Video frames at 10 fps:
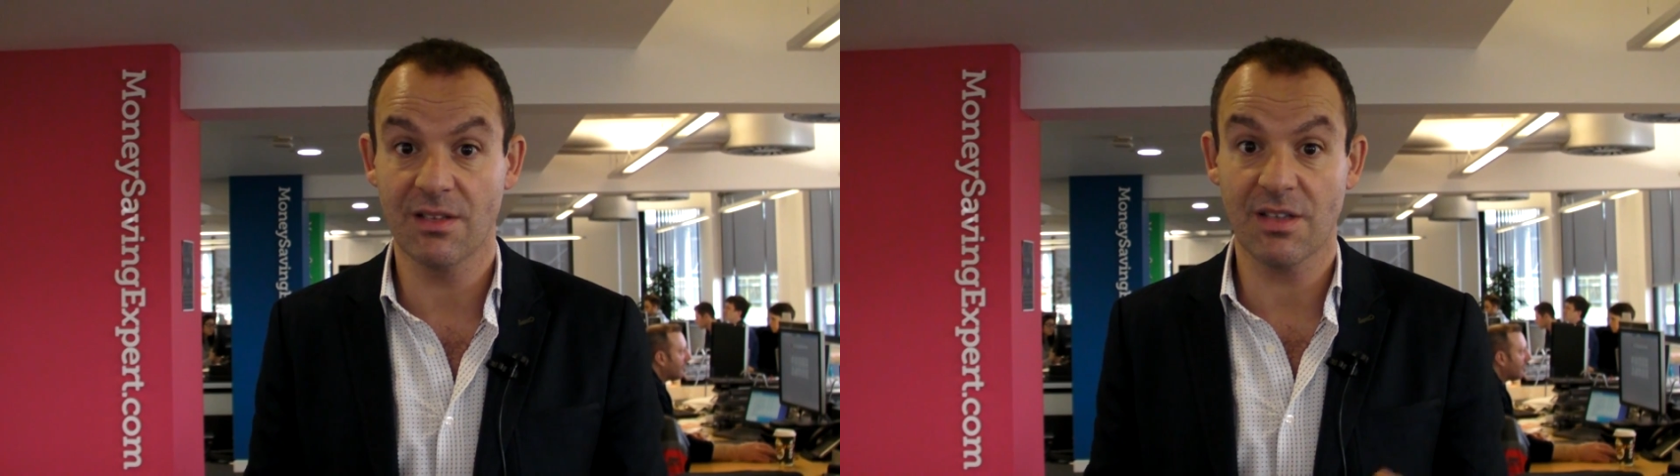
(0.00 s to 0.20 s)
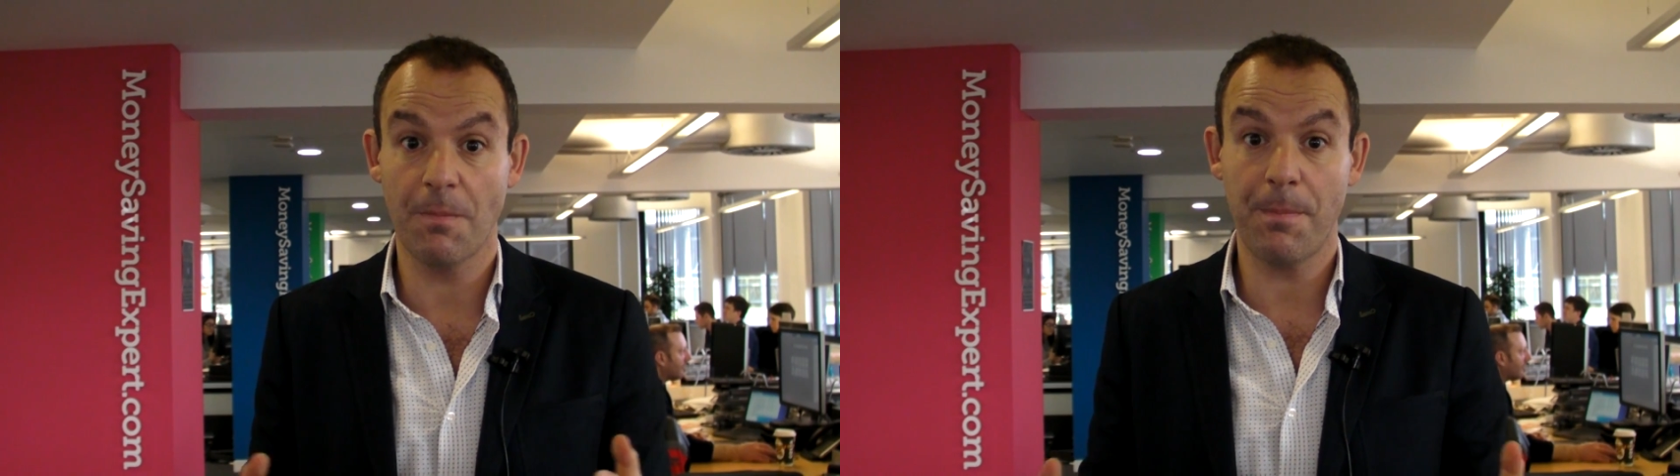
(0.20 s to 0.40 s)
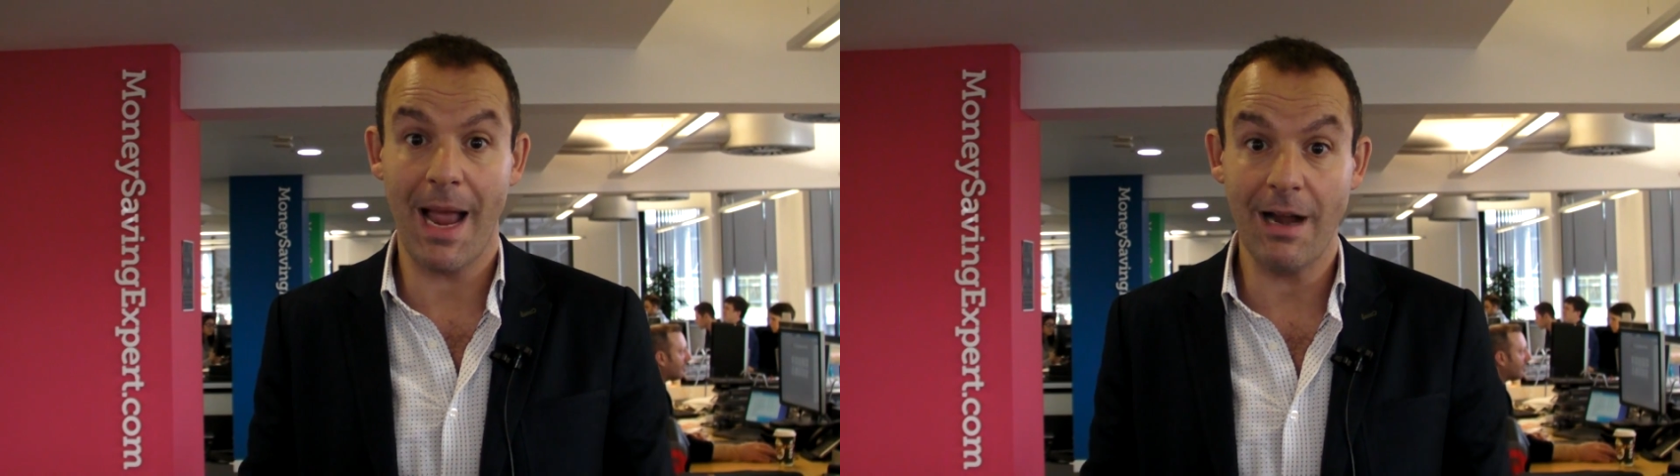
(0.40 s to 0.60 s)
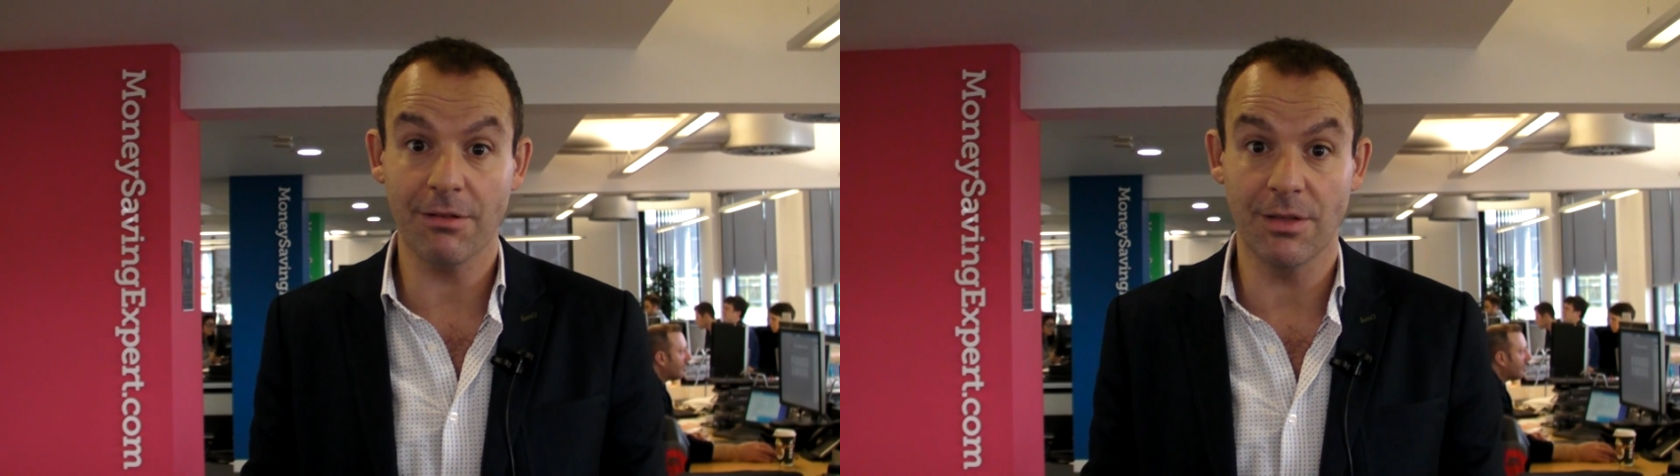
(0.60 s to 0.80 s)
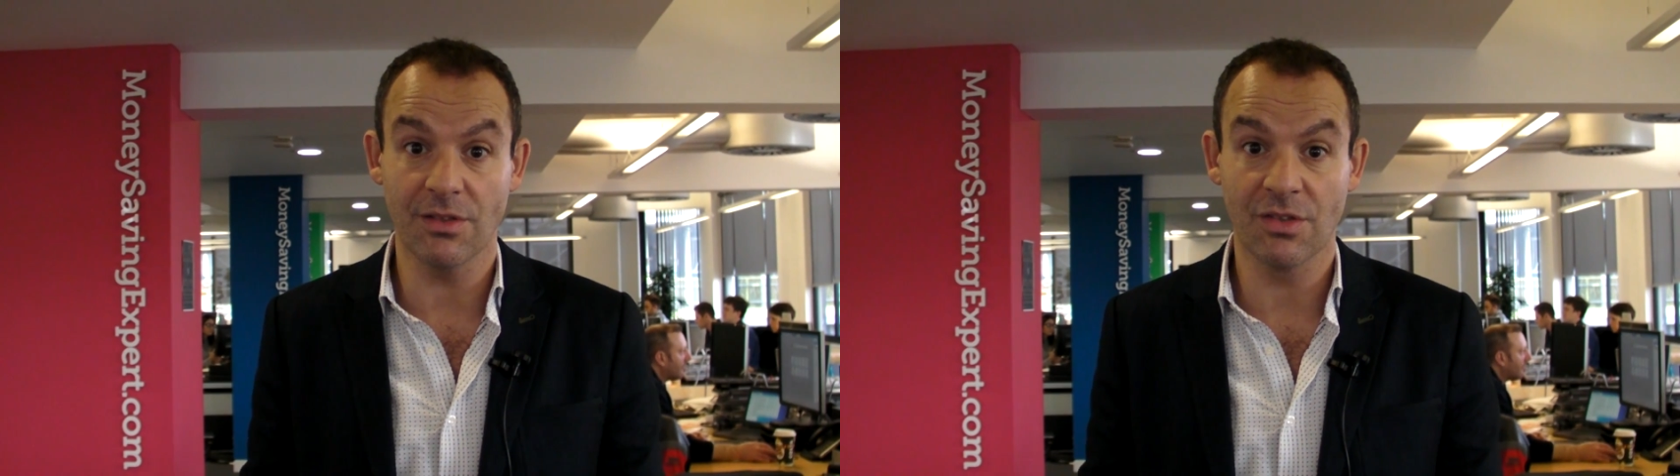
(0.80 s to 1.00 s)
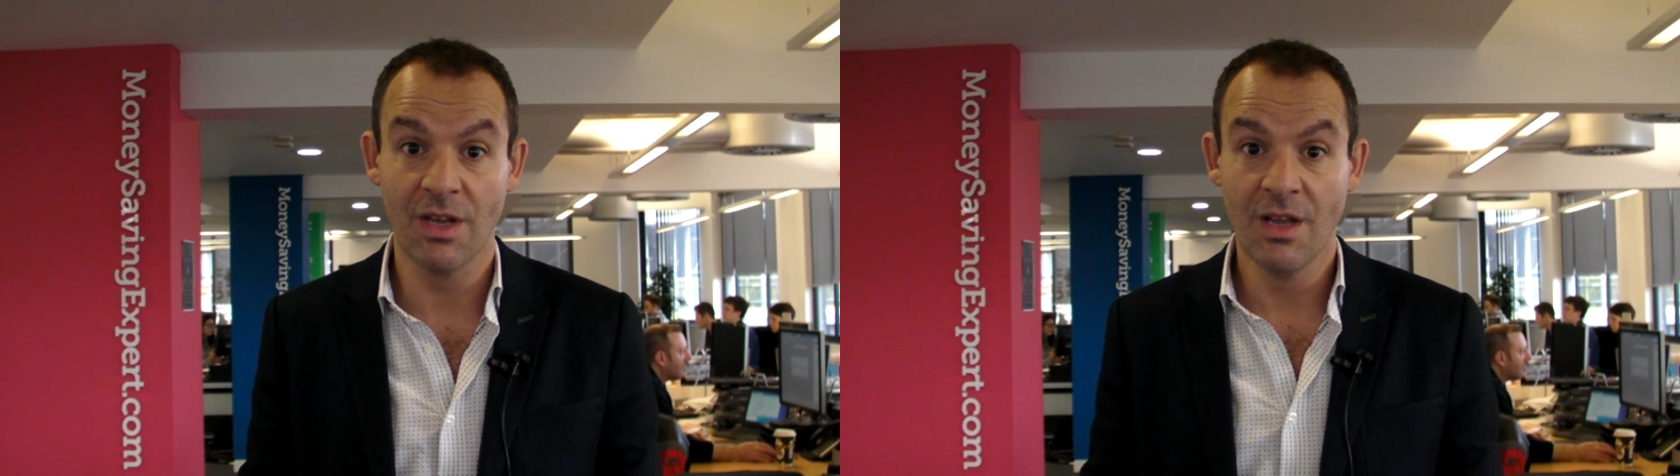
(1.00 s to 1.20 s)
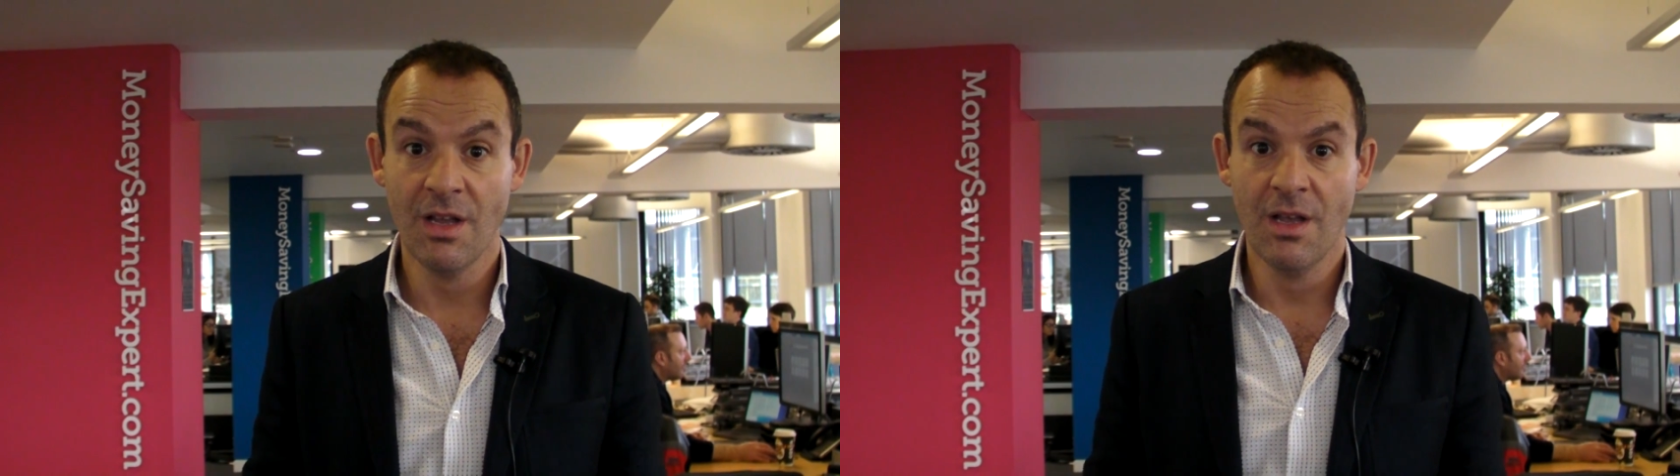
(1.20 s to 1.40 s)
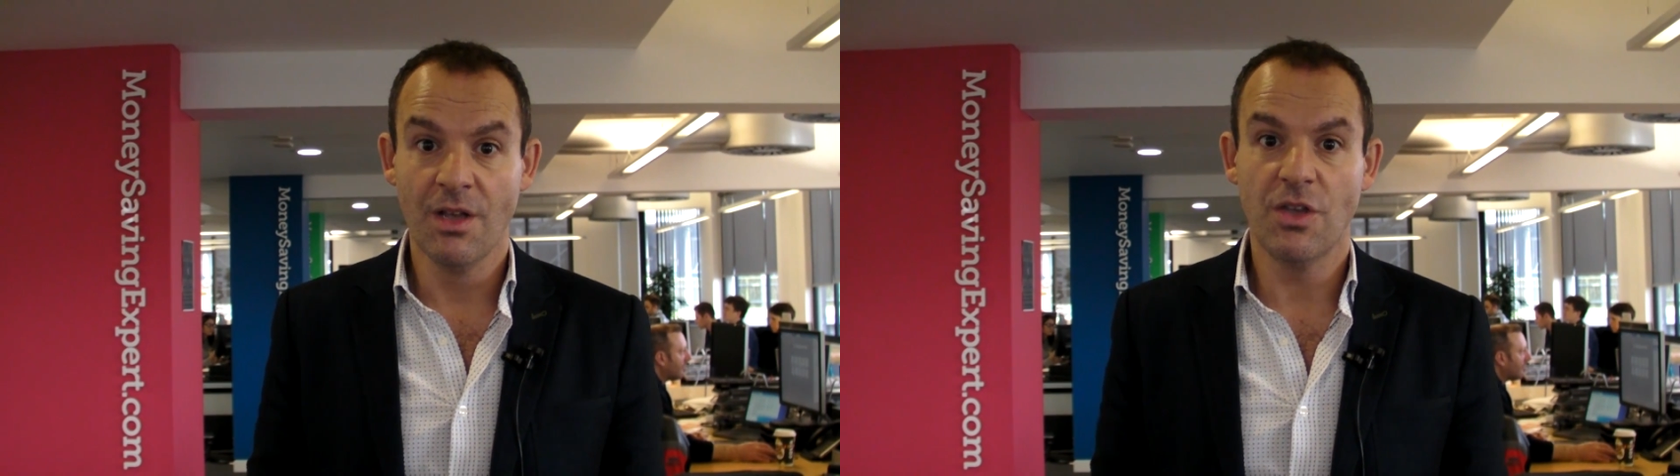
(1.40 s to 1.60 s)
So parents,
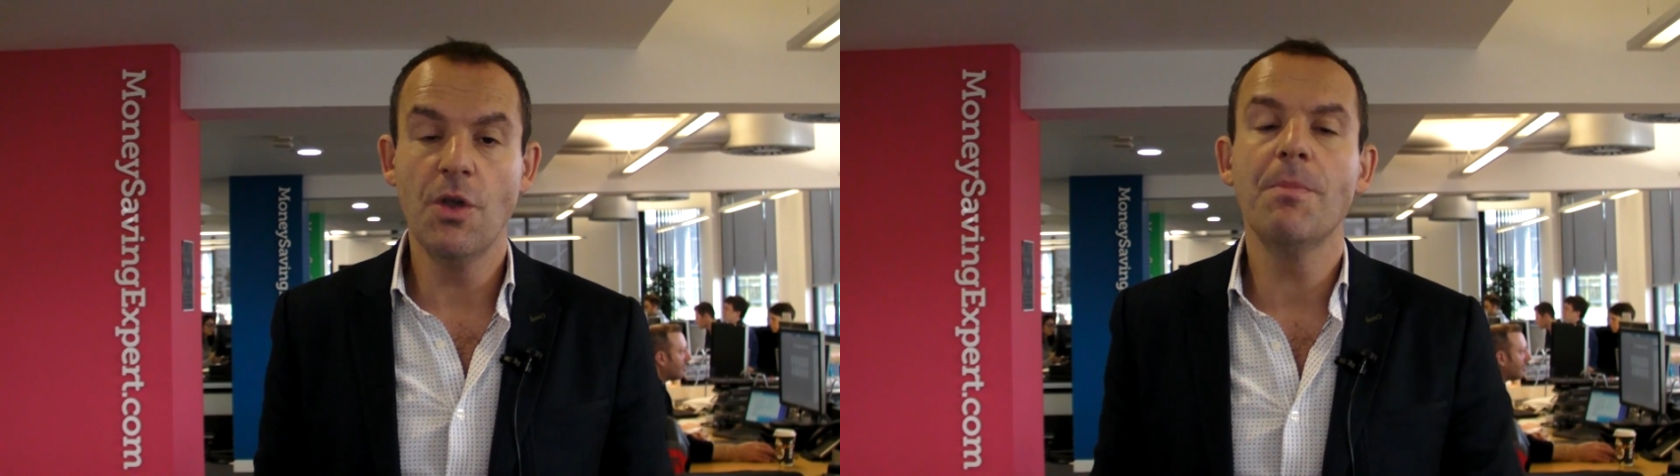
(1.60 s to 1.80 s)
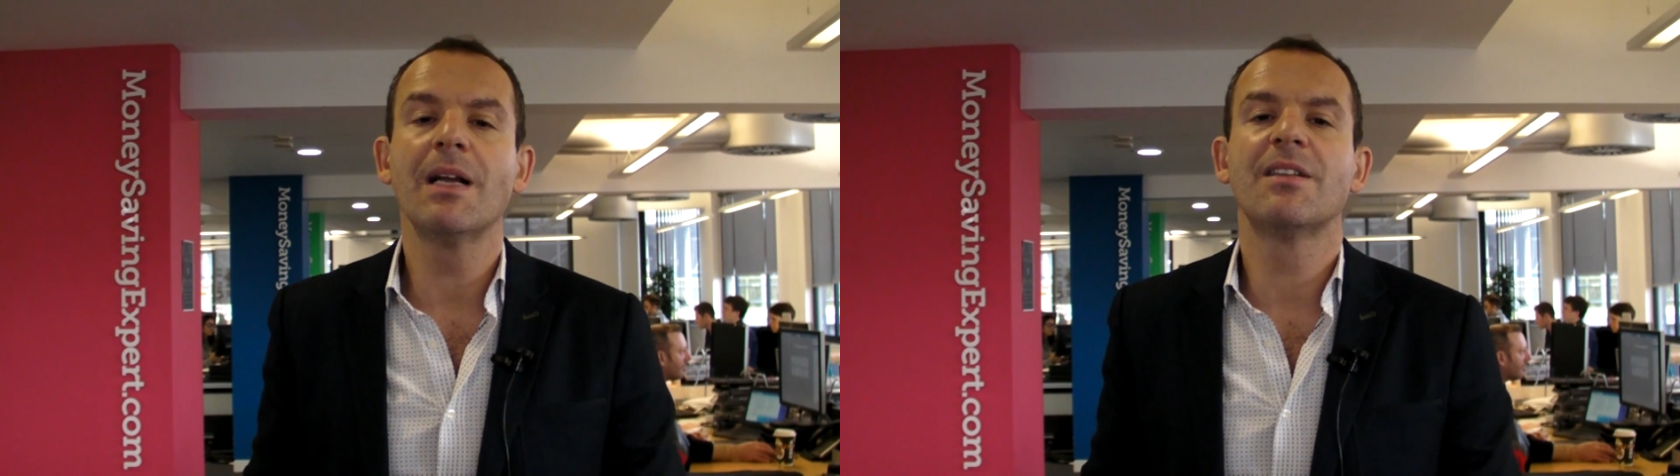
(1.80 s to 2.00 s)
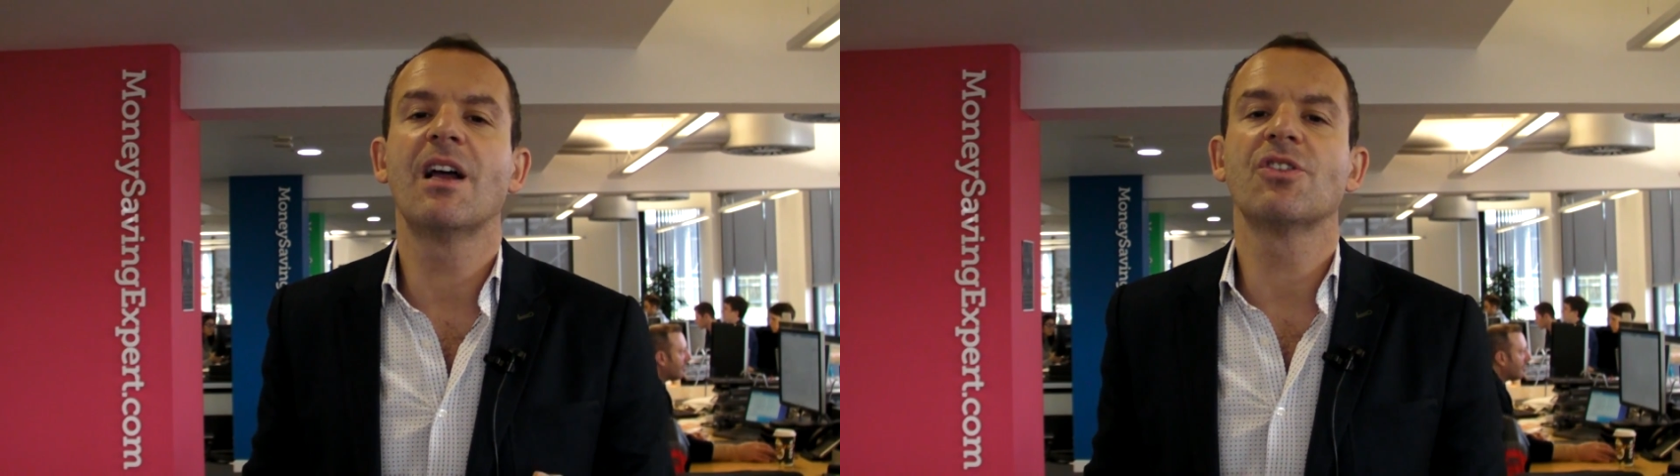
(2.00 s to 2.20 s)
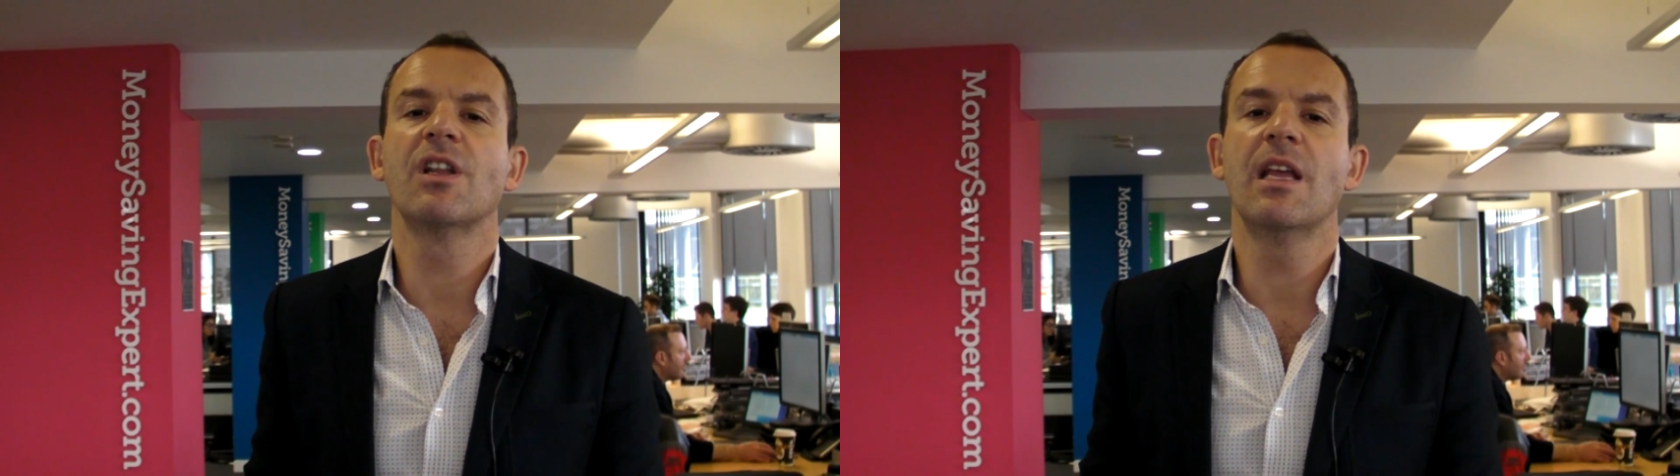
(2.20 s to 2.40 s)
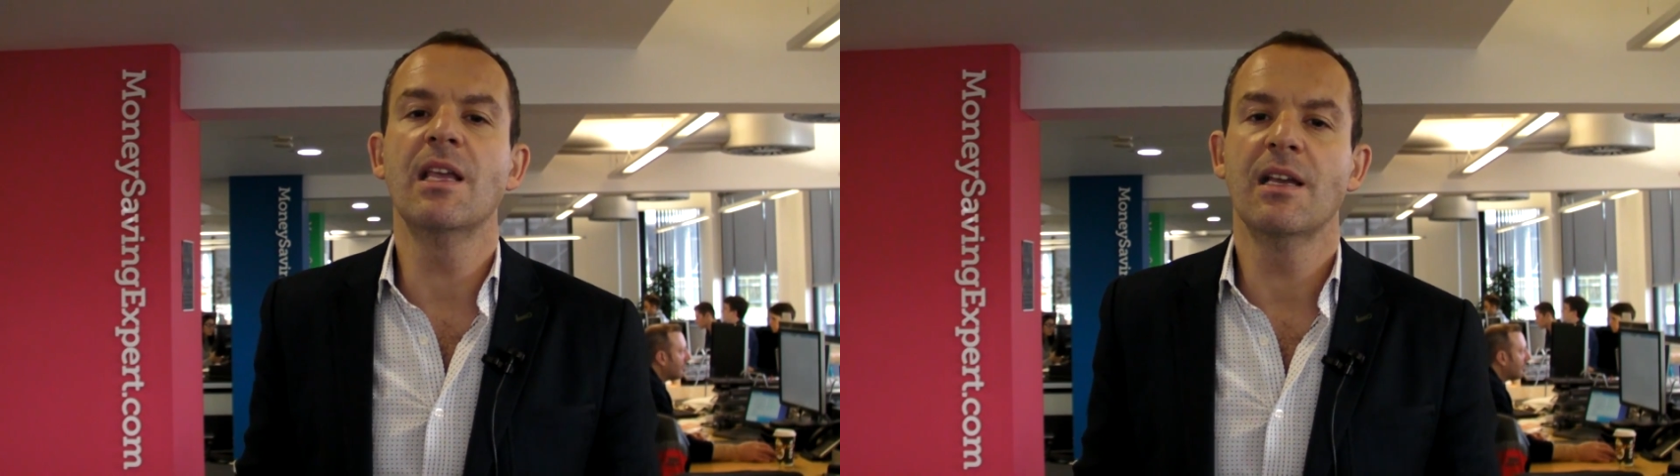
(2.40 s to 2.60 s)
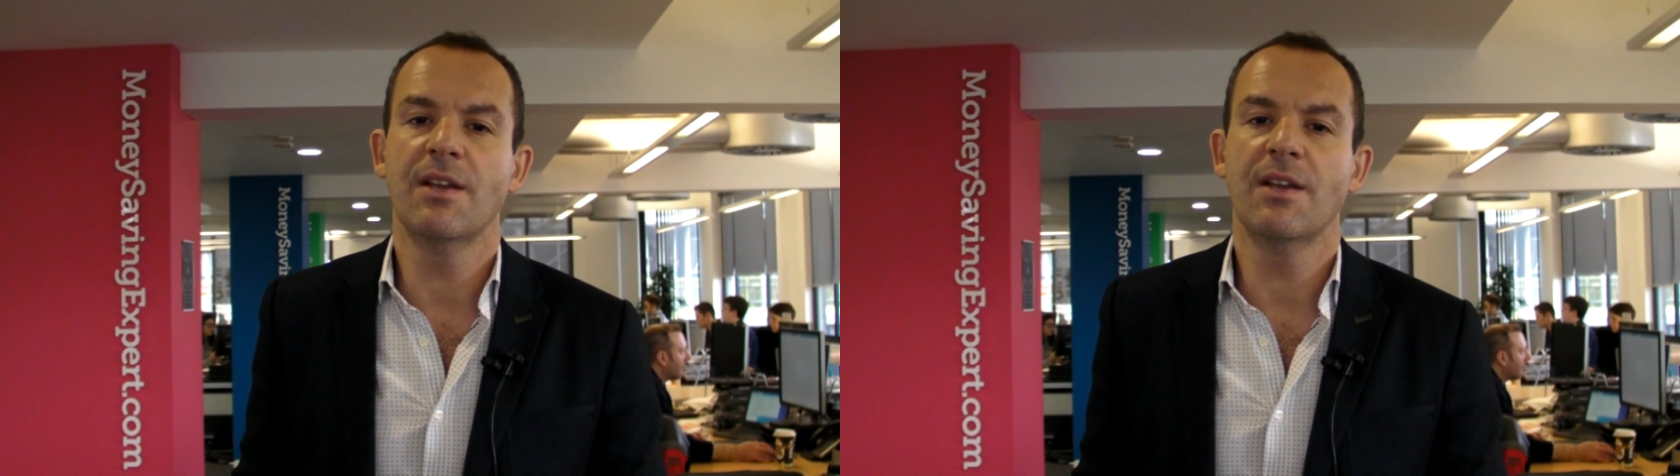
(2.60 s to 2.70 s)
you might actually,